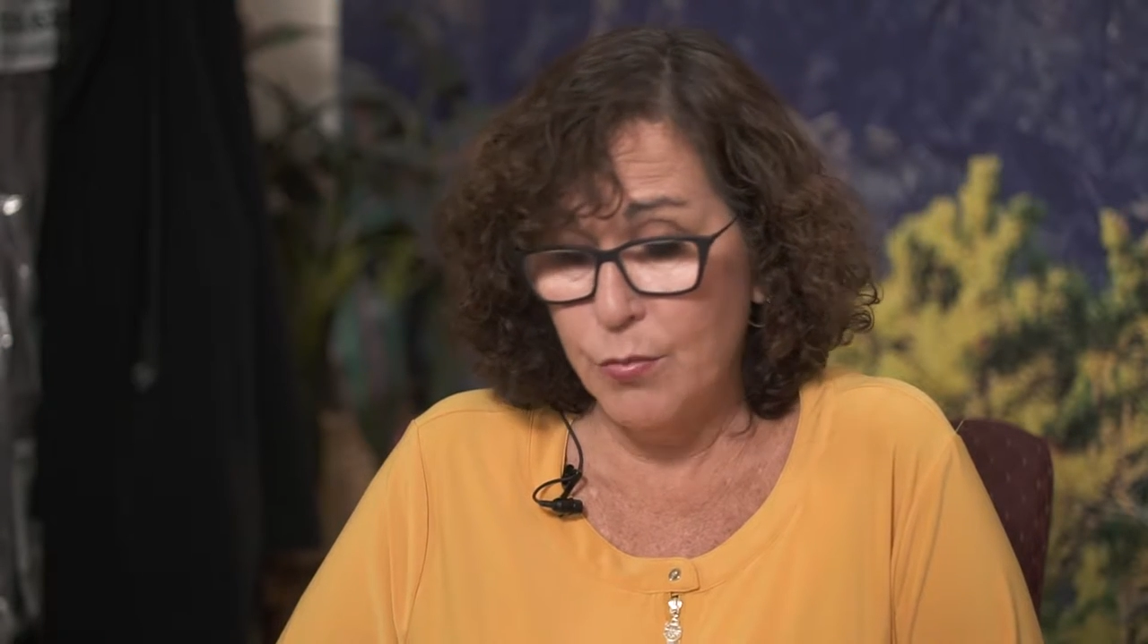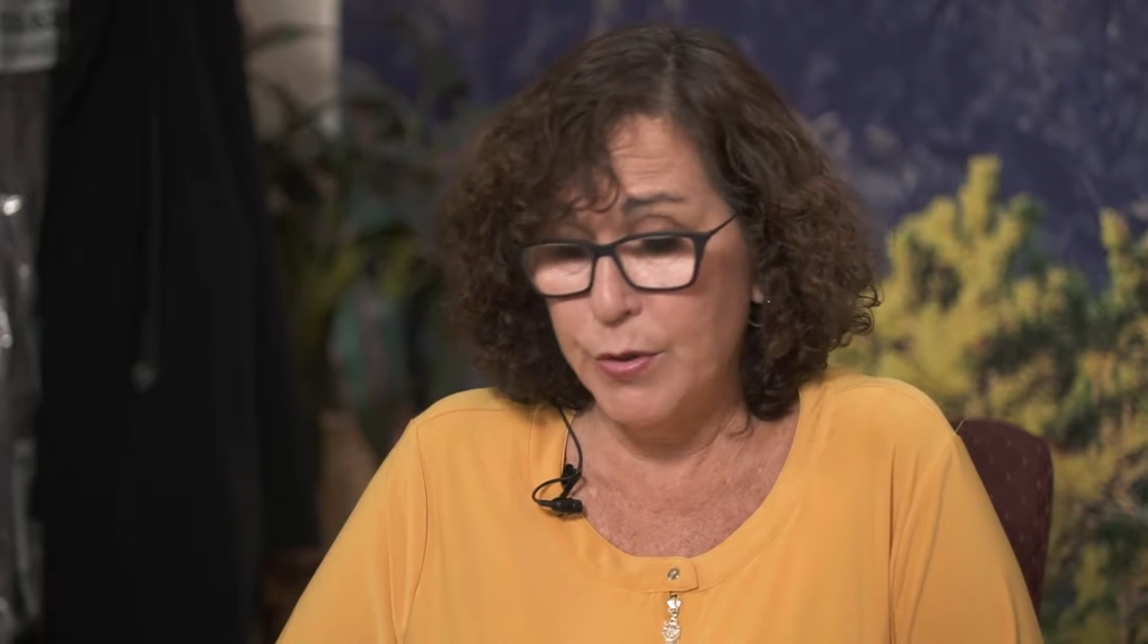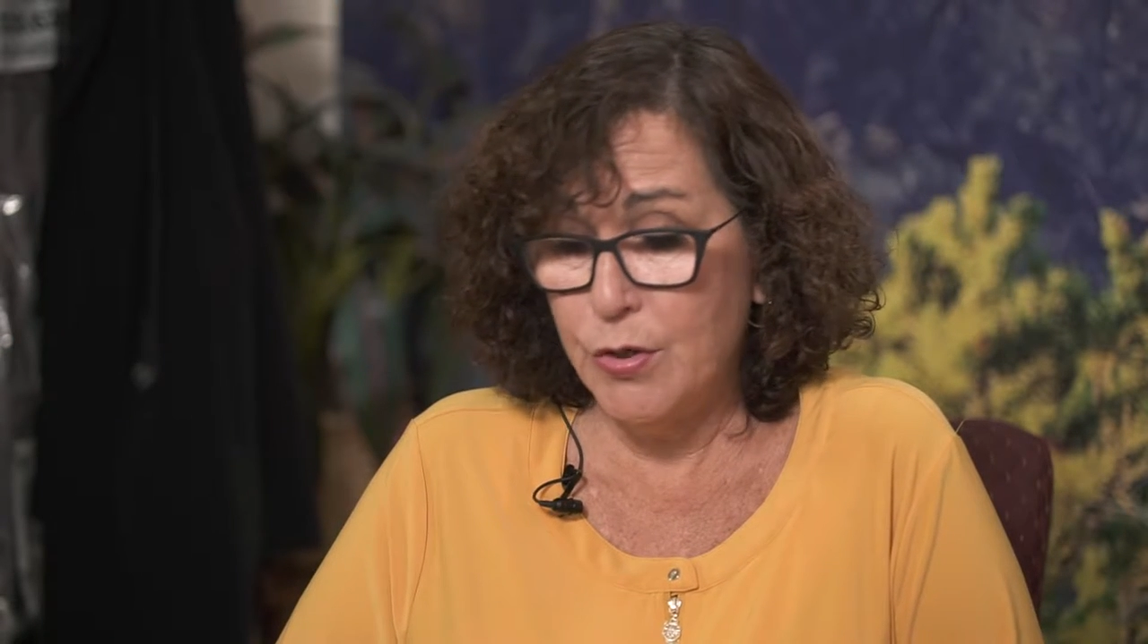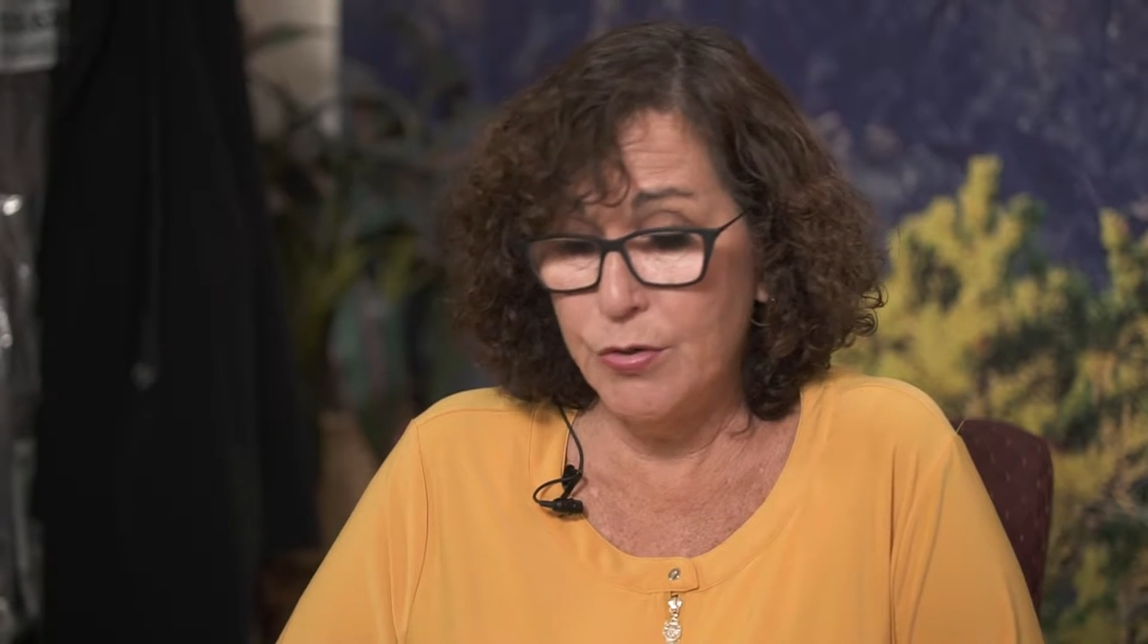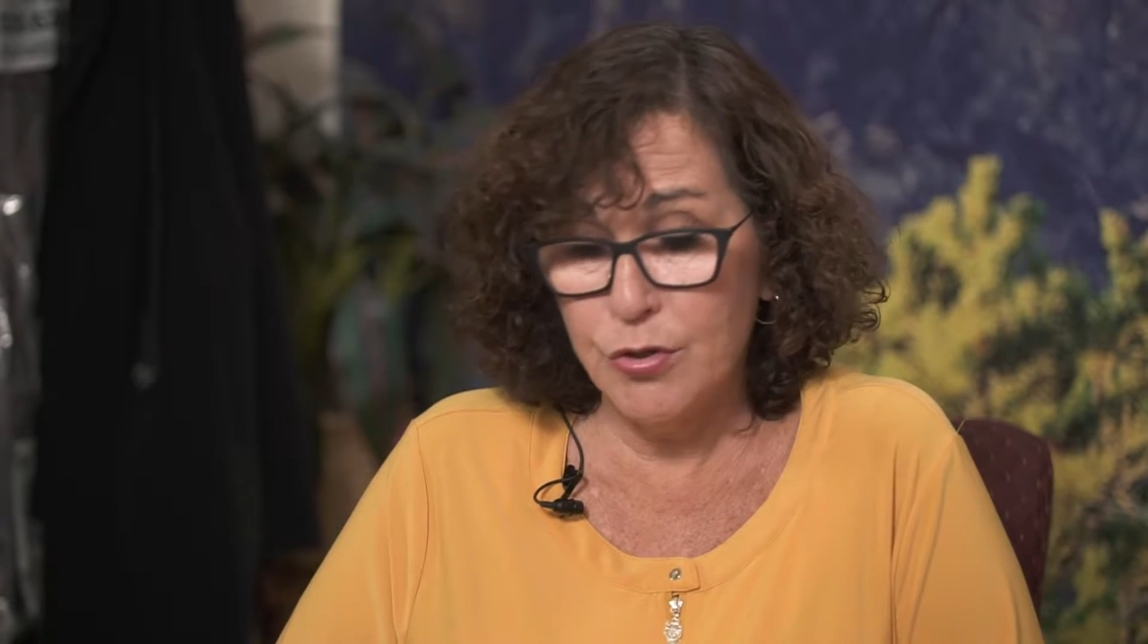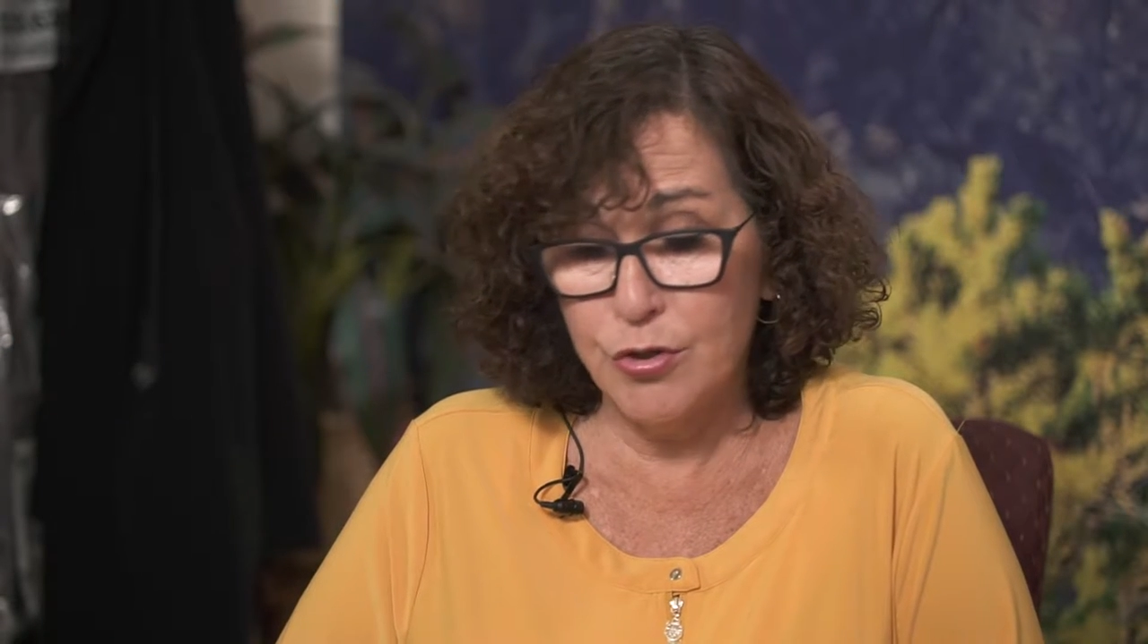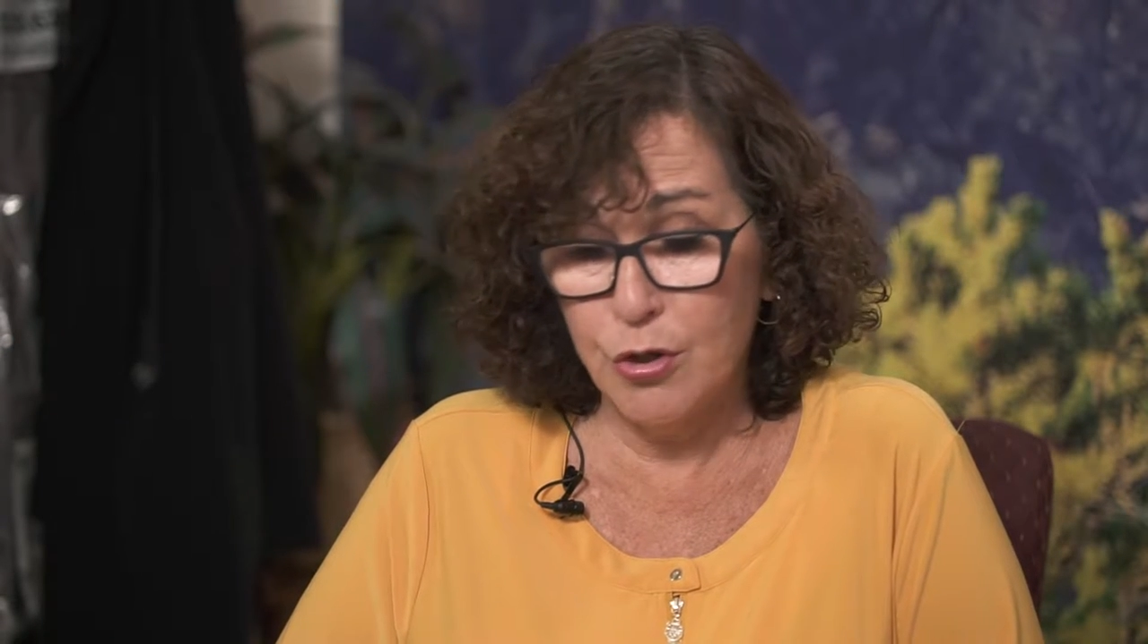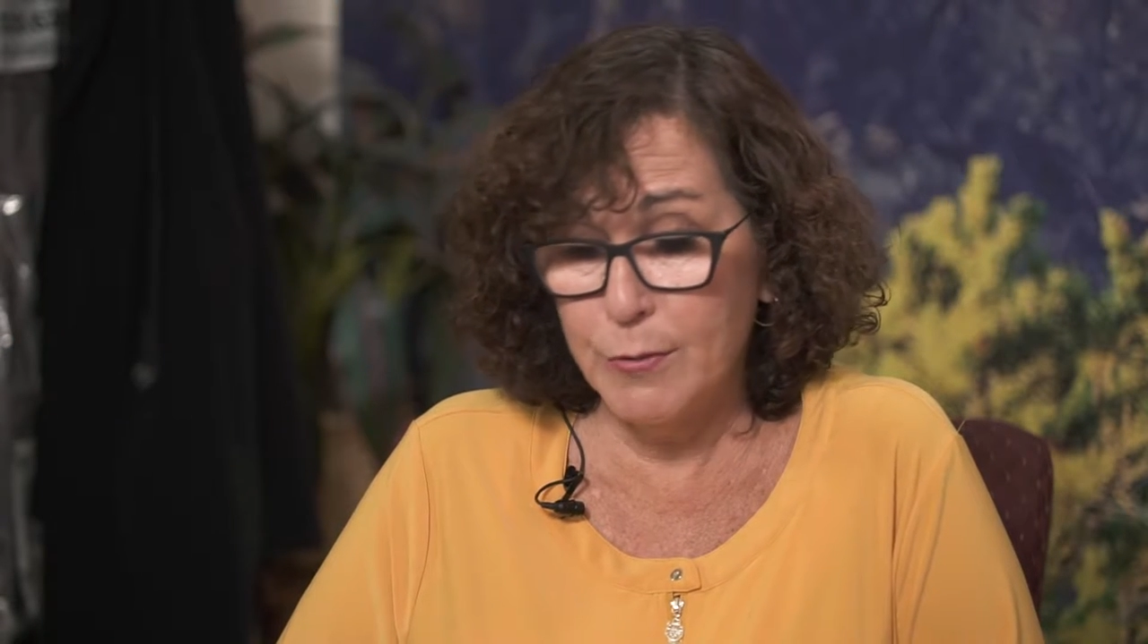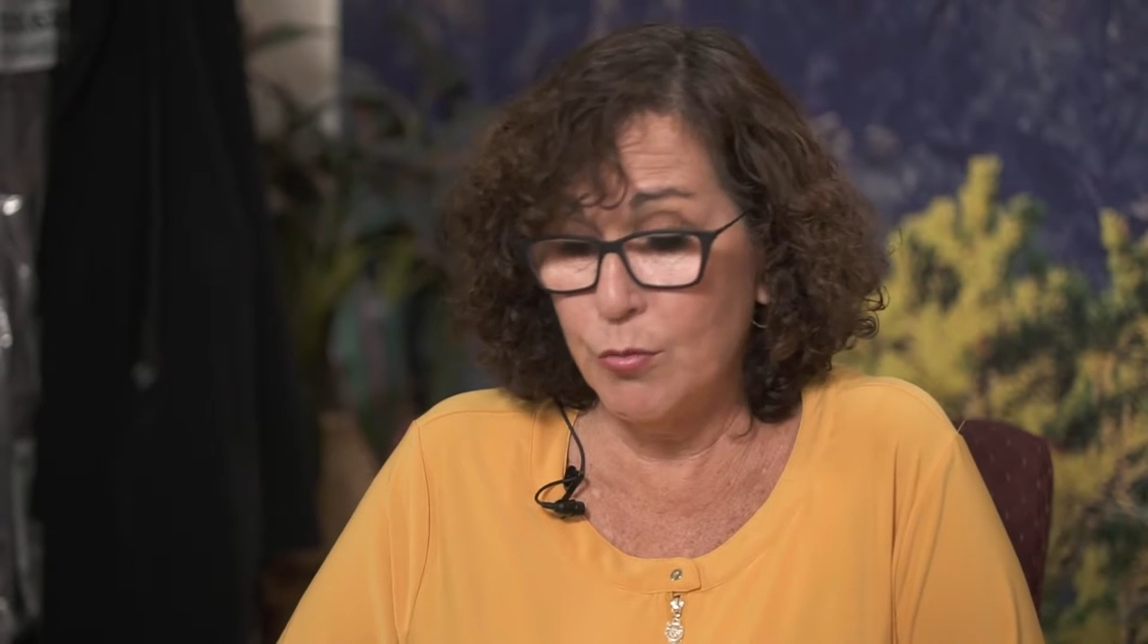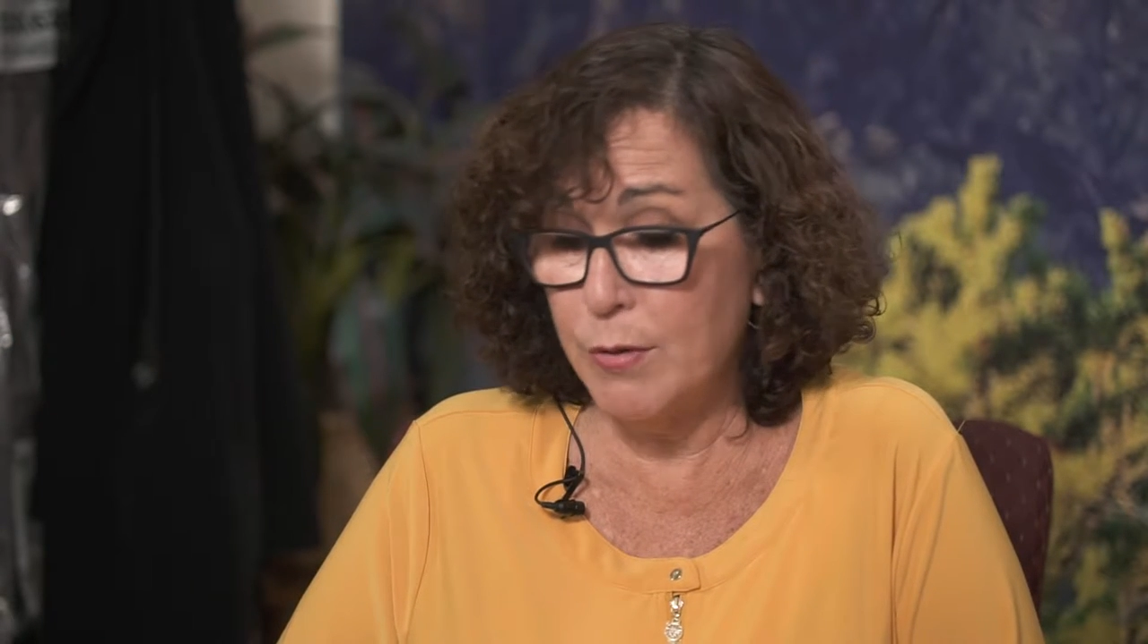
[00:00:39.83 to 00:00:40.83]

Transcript: we don't determine